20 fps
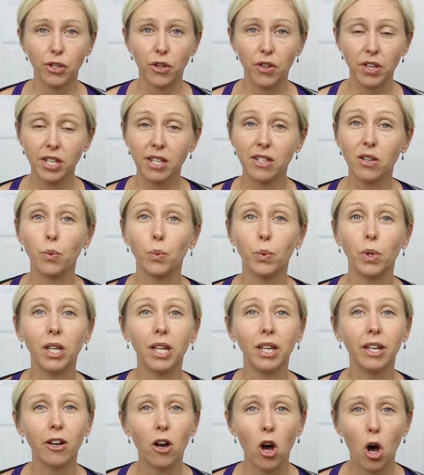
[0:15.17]
So this is a
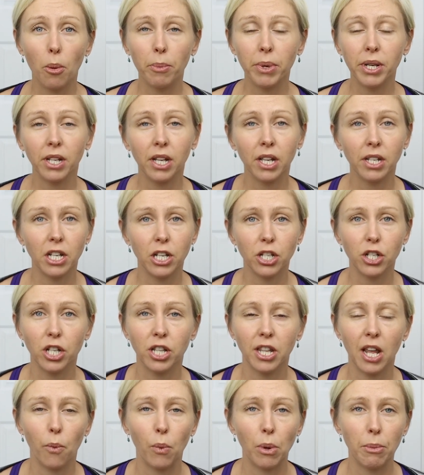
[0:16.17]
really common
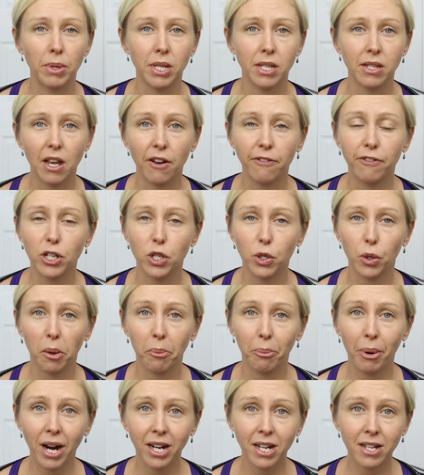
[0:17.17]
condition that women suffer
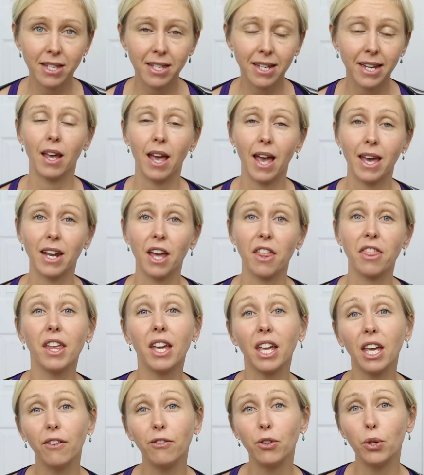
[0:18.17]
during pregnancy, and I
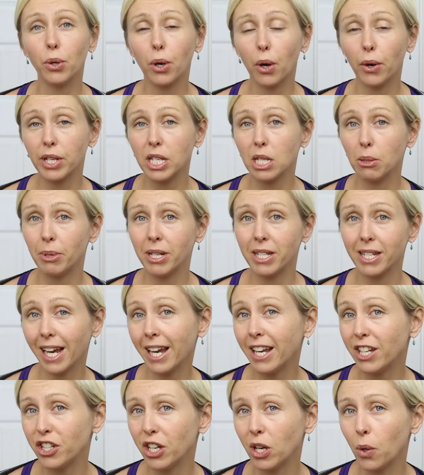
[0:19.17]
think if you're going to be
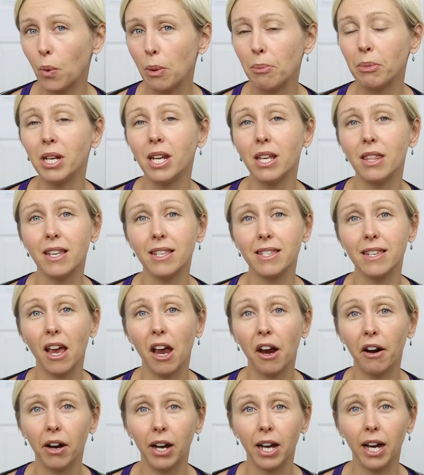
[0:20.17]
teaching women in this
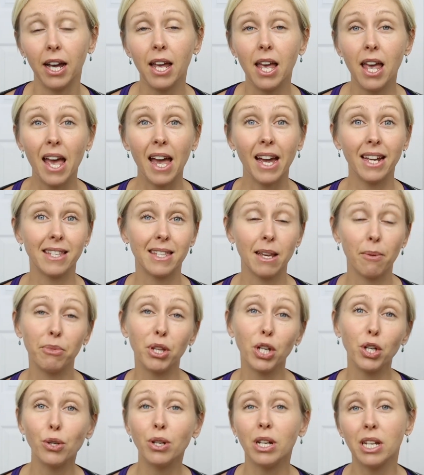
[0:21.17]
area, it's
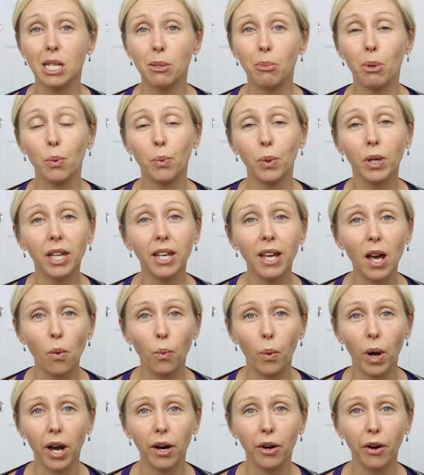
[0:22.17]
something you need to be really
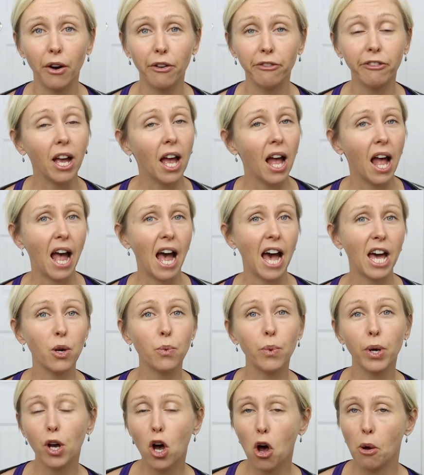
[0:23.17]
aware of, how
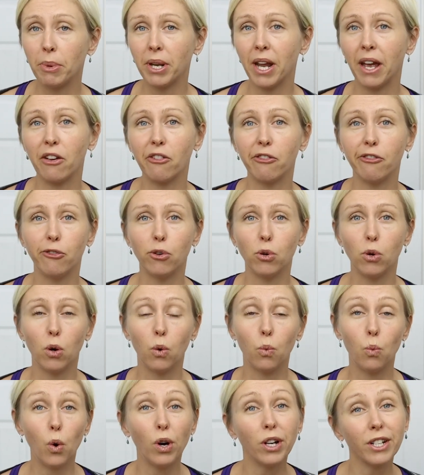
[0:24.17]
to accommodate
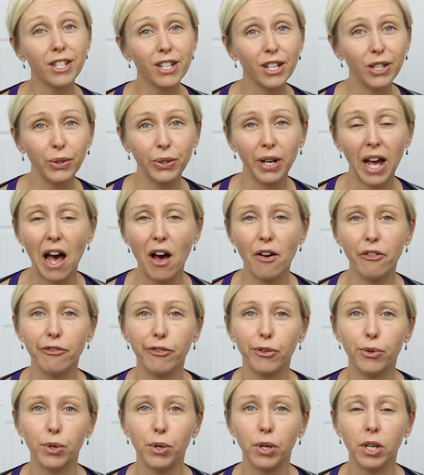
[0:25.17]
for, what to look out
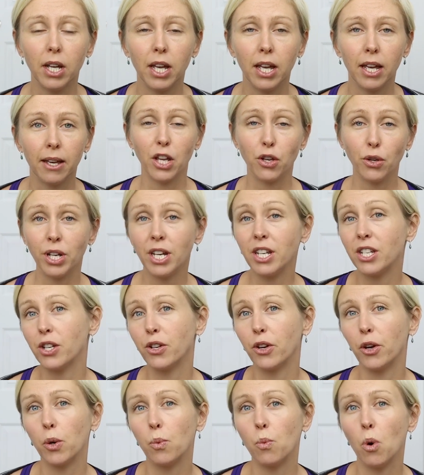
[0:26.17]
for, and you need to
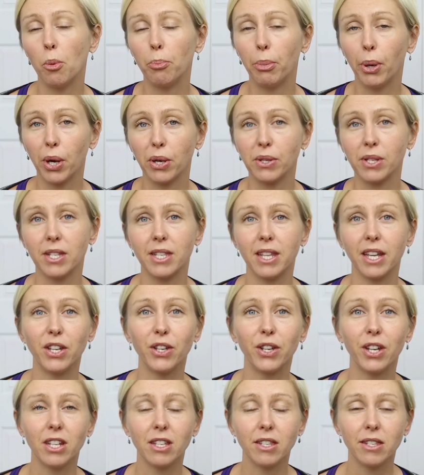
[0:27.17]
know what poses that
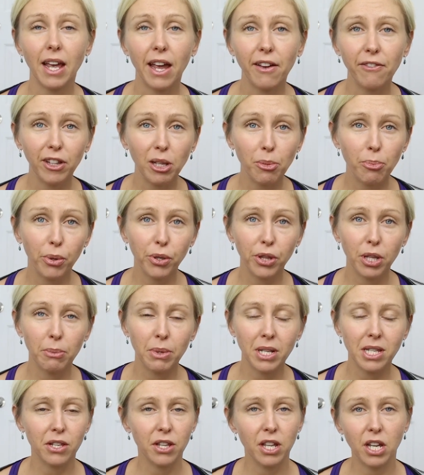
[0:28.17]
you can safely put them
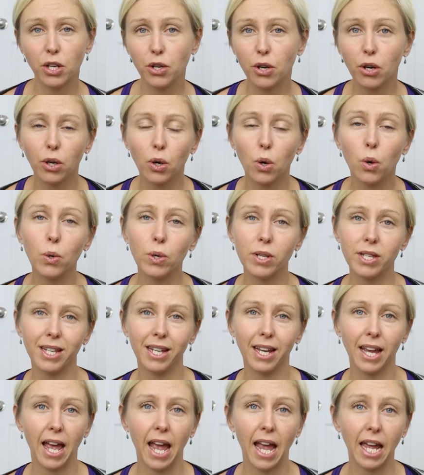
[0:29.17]
in so that you're not
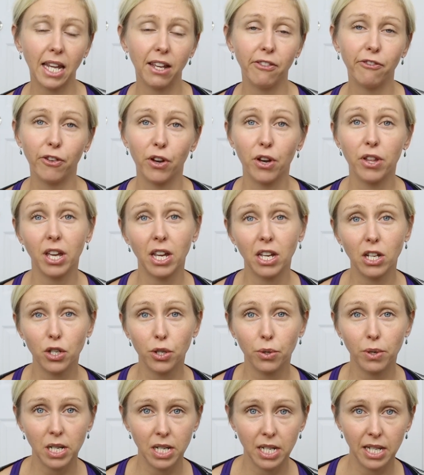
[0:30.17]
causing any further
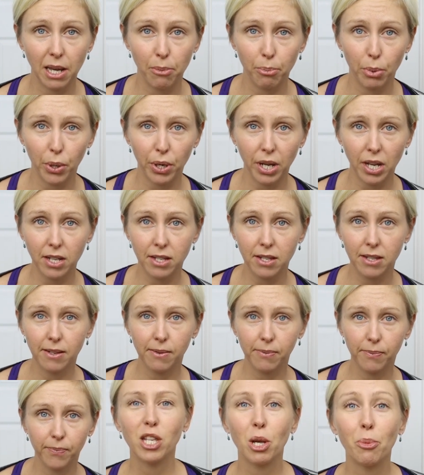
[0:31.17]
injury to their
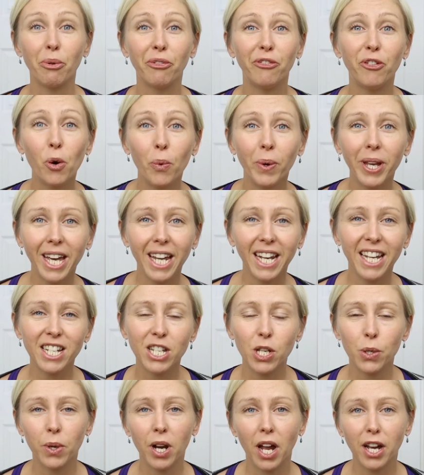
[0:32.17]
bodies. So before we get
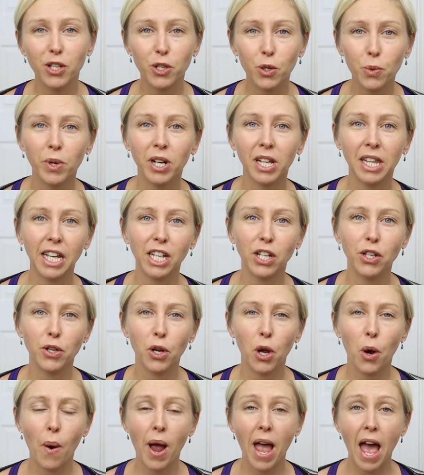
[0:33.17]
into it, I do want to let you
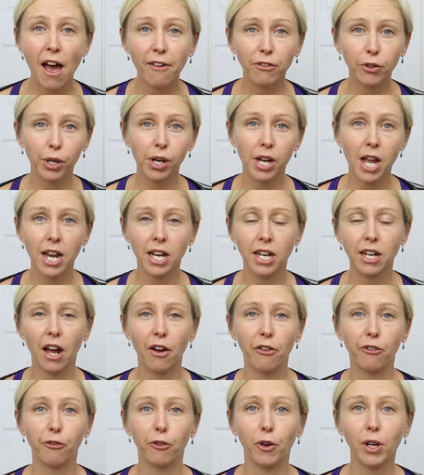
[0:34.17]
know I have created
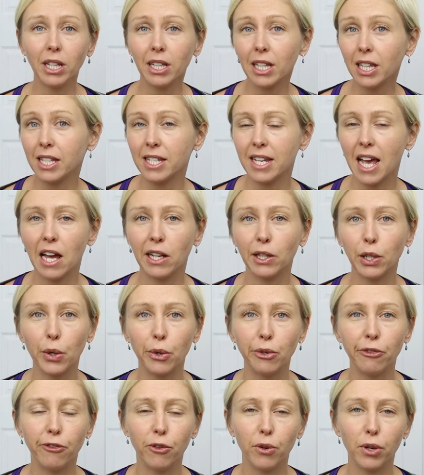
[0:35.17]
a free little
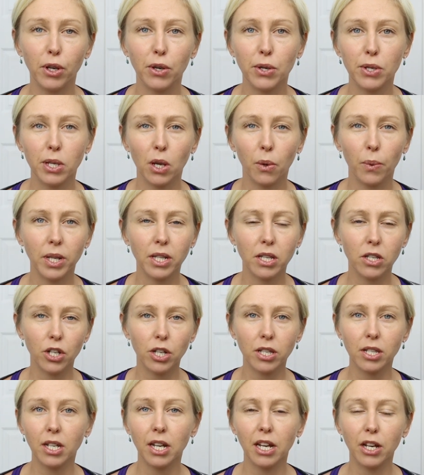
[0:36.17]
download for you. So it's
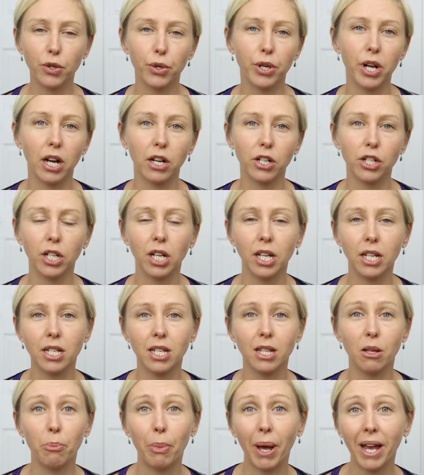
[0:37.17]
just an introduction
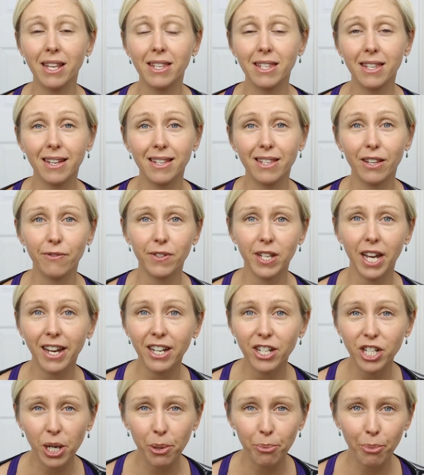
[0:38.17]
into the basics of
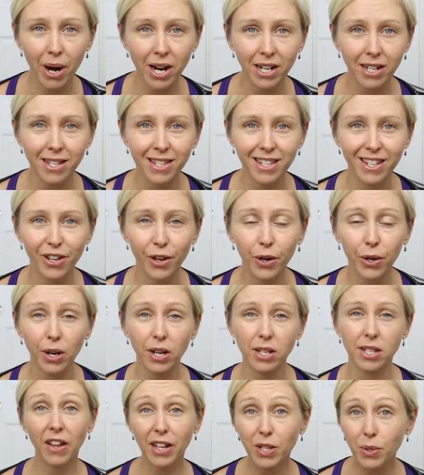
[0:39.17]
teaching pregnancy
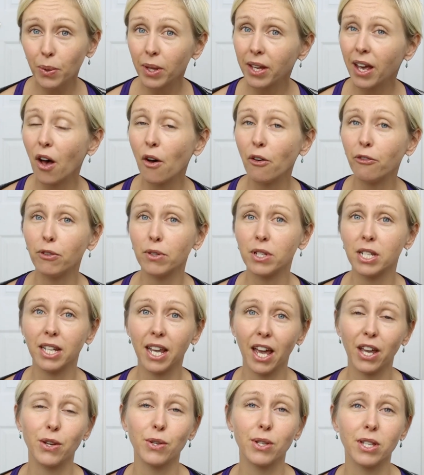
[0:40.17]
yoga. So that's really helpful to
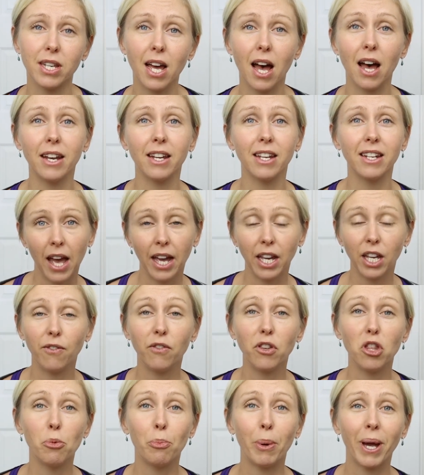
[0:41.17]
get you started and
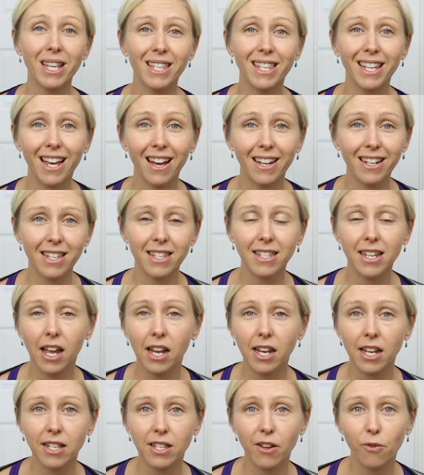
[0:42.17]
give you the basic
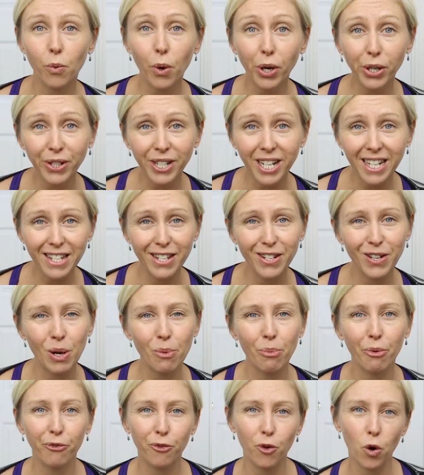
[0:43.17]
understandings of what you need to
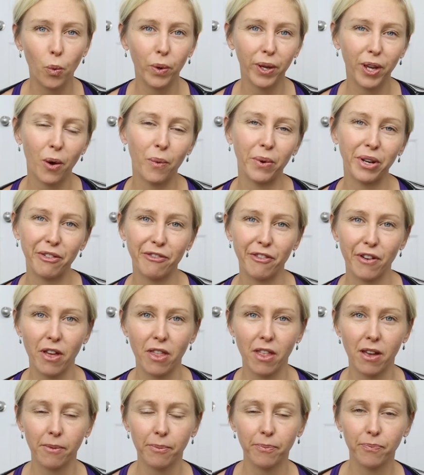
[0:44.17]
know before we go any
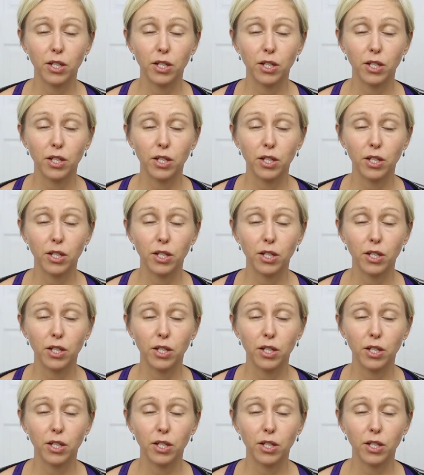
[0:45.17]
further.